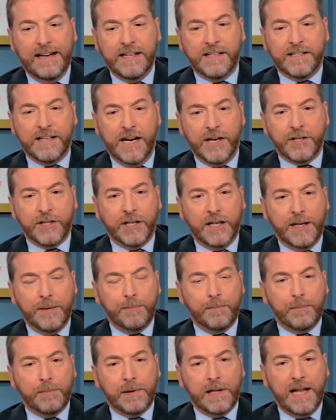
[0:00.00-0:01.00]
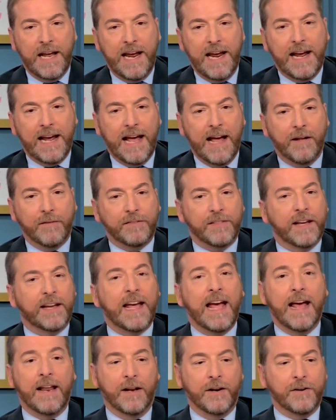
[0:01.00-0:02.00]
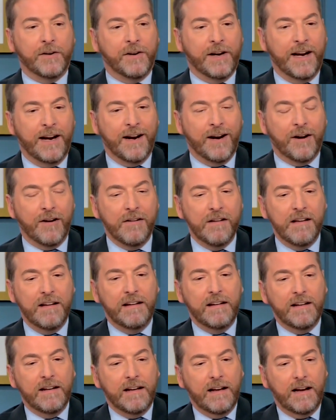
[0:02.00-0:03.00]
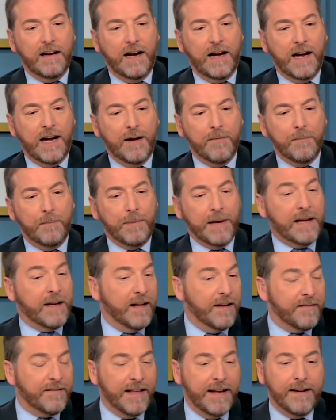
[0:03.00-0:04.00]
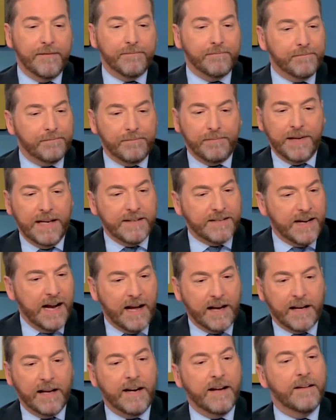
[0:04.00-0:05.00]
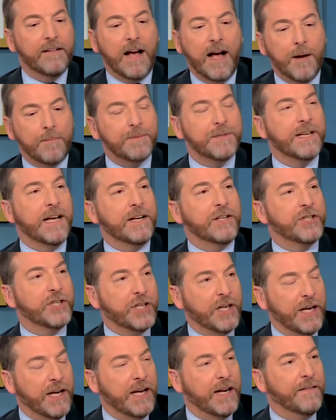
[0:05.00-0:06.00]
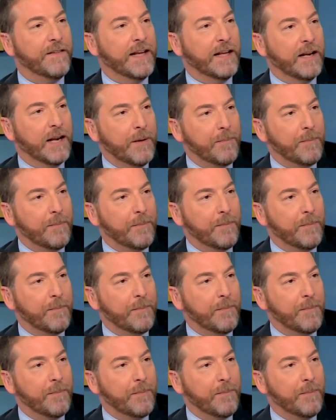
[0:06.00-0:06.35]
essentially playing out the calendar here because he's not going to upset Xi in the